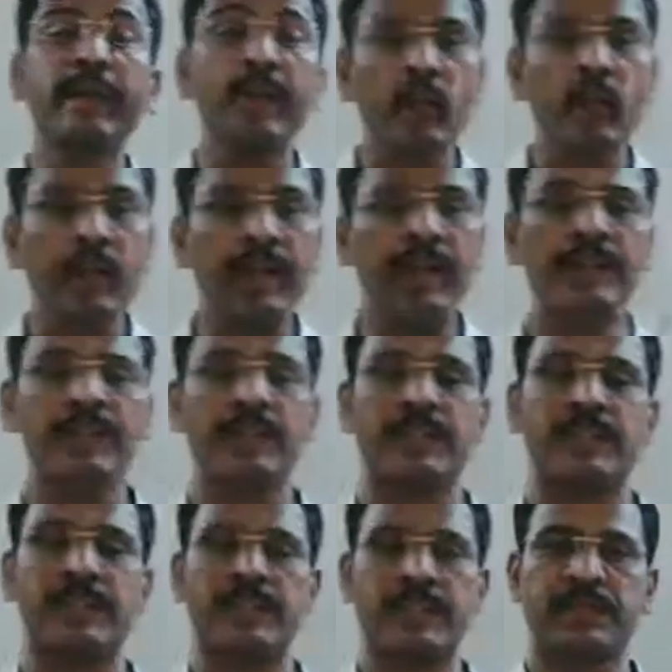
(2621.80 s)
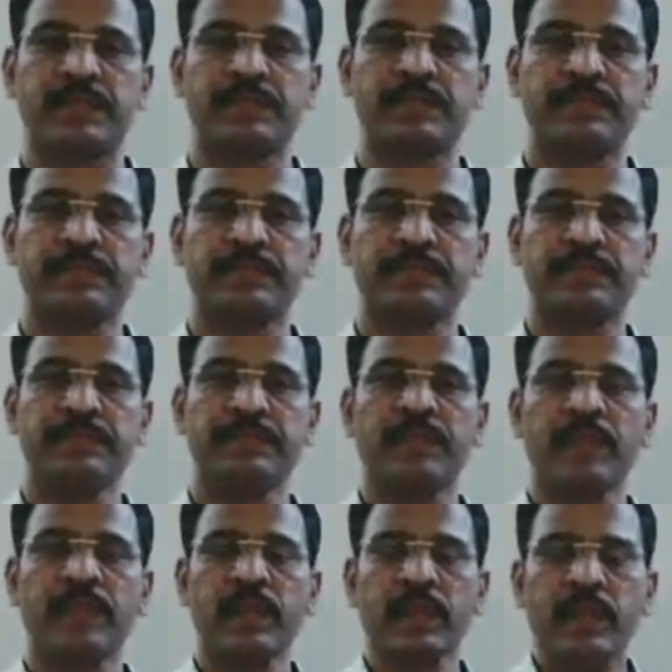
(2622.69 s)
progressions,
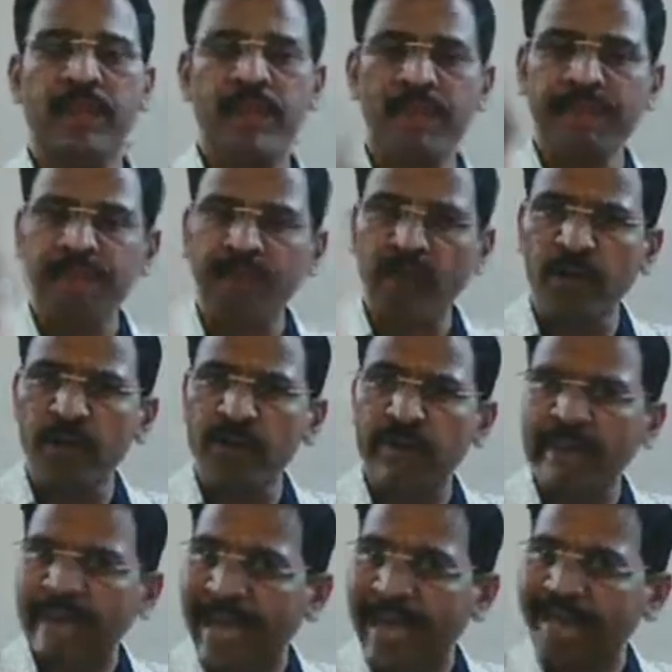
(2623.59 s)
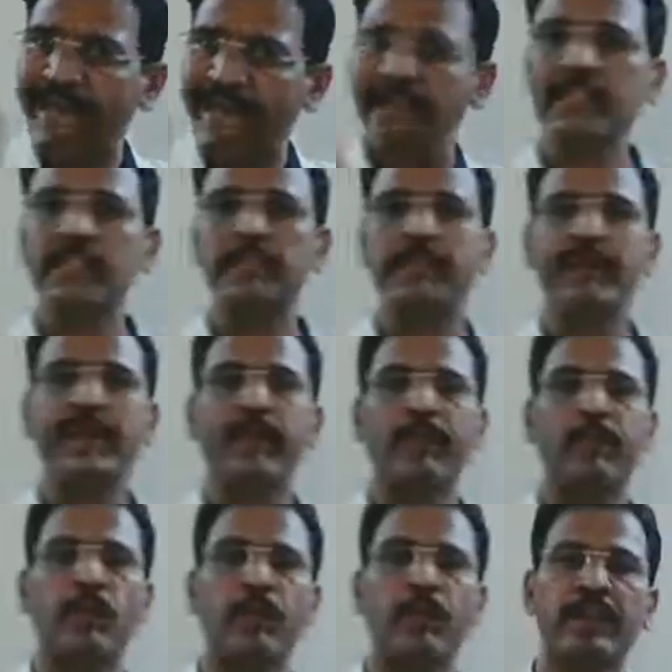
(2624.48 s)
and from that
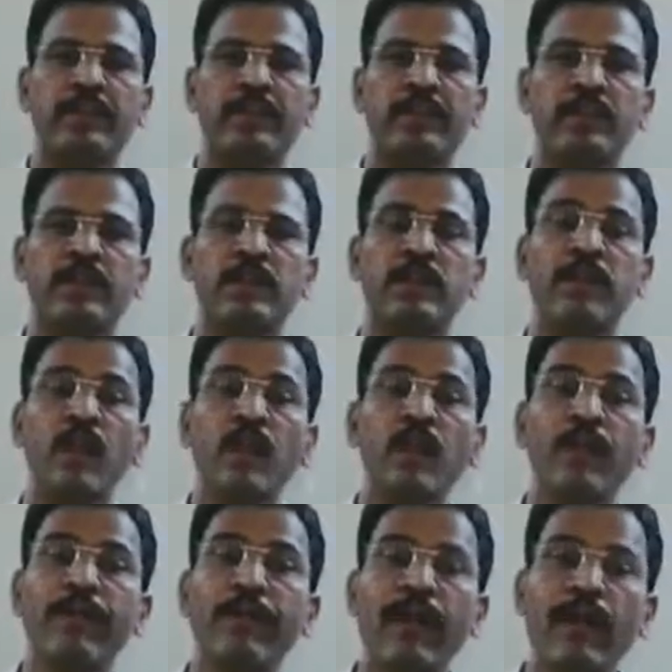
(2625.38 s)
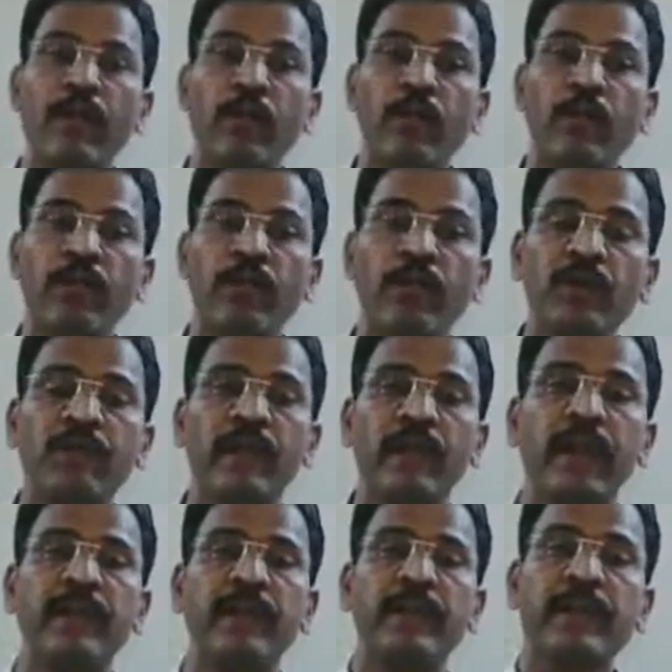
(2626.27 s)
arithmetic progressions we are going to
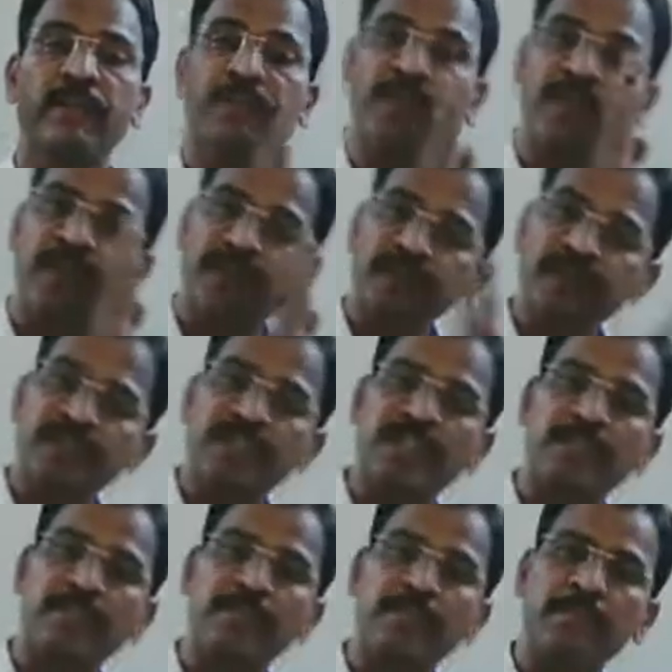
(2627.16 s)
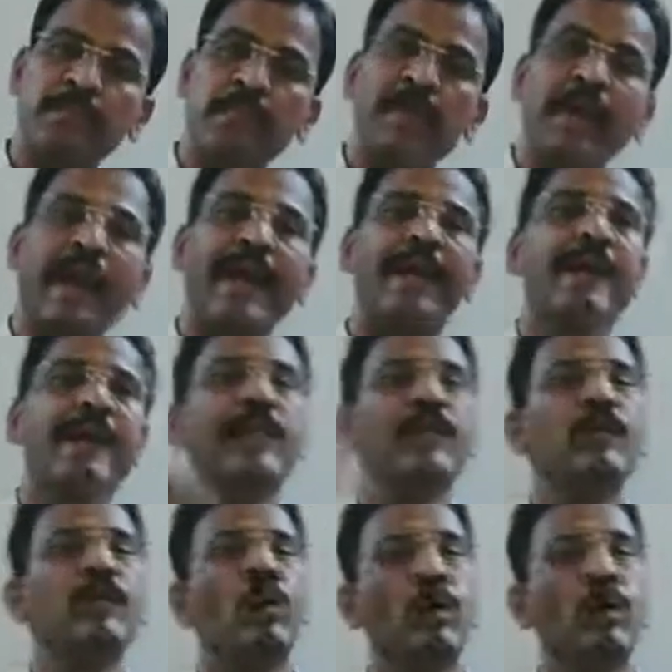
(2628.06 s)
find the first term and
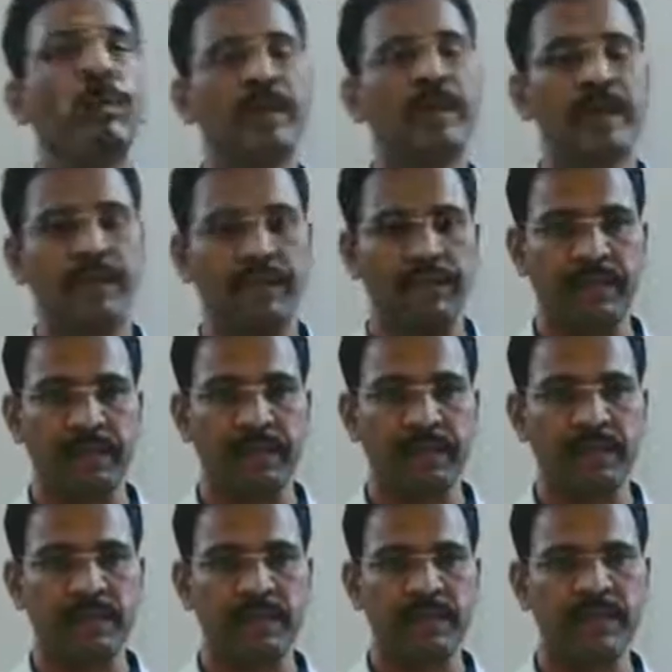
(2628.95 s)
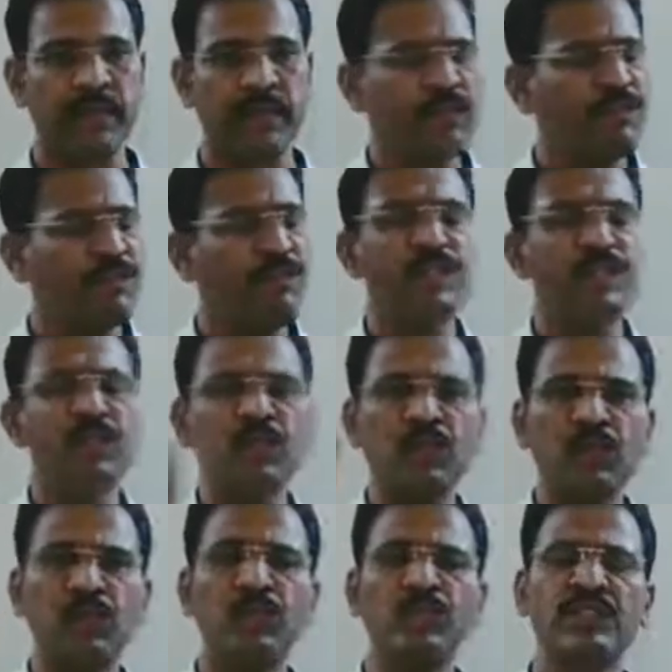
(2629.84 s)
their common difference, which is
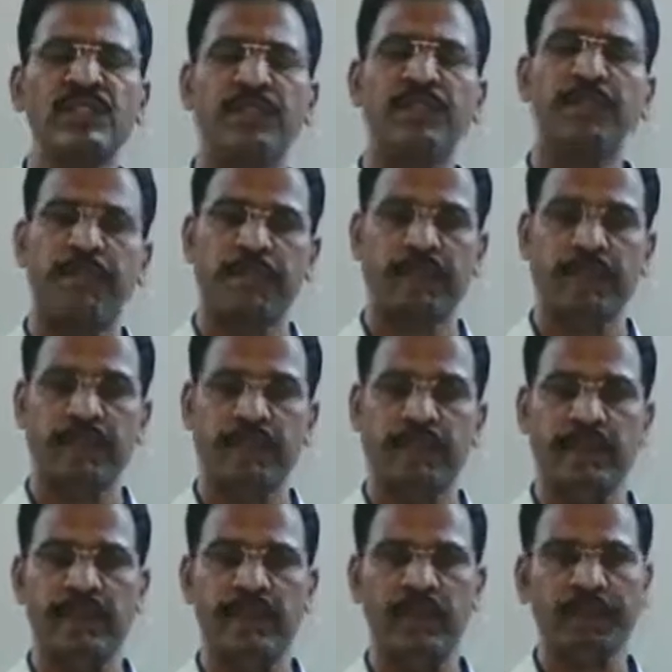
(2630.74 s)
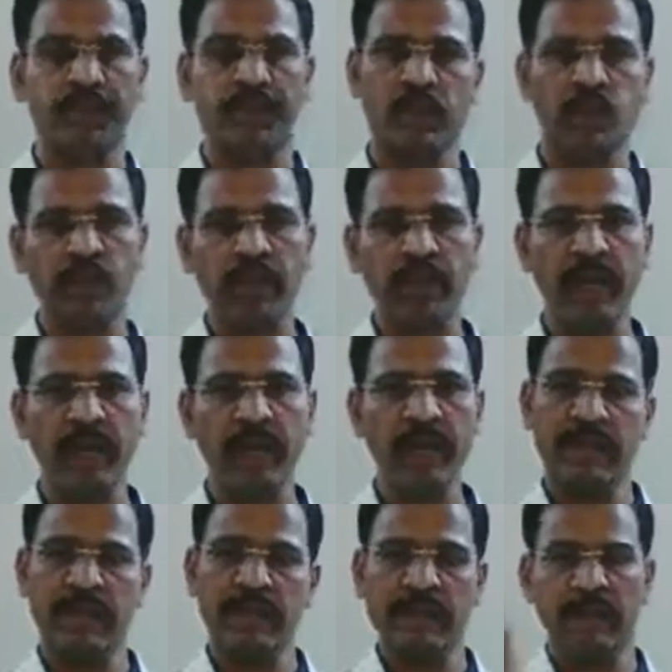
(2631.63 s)
so simple here.
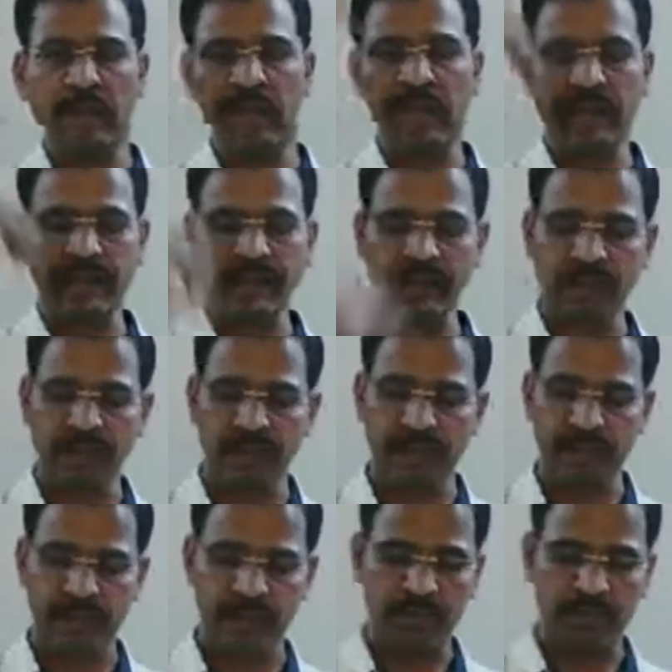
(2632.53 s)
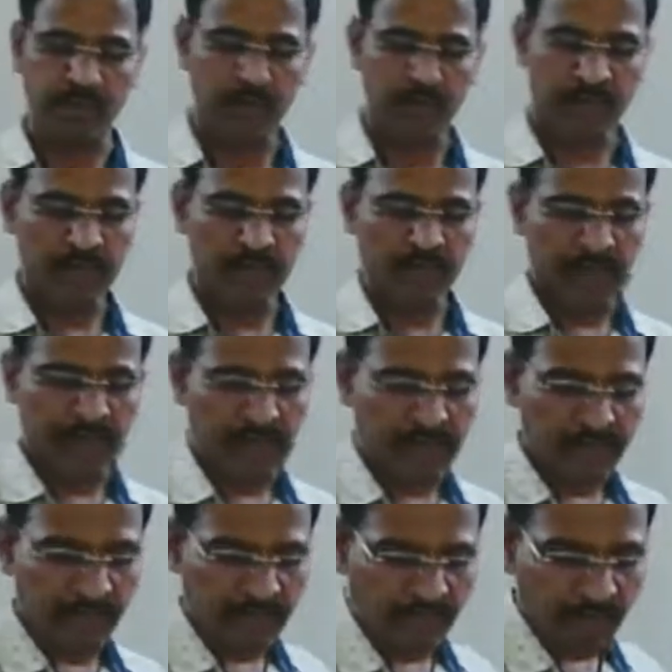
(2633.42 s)
Okay, we'll take that first one. See
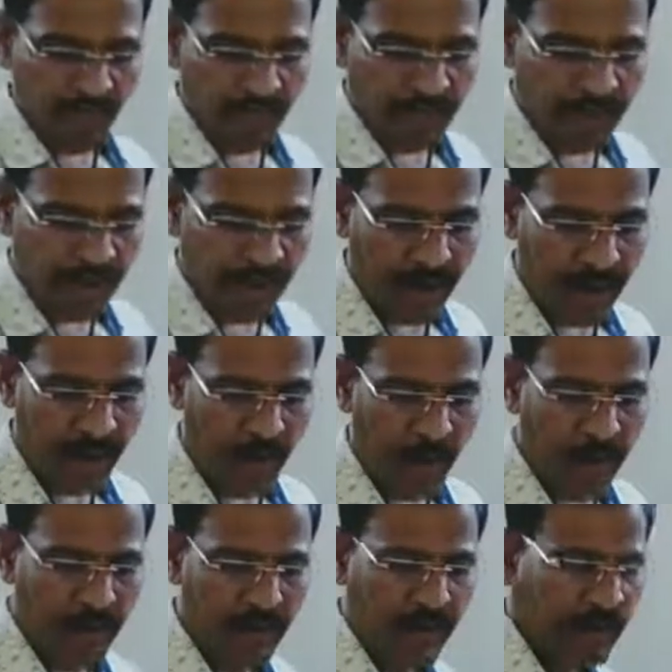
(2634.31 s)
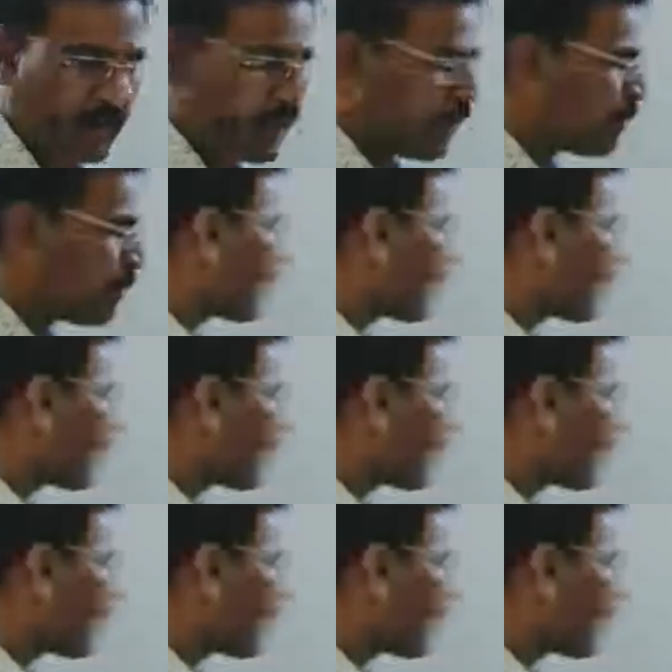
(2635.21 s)
here, 5, 1,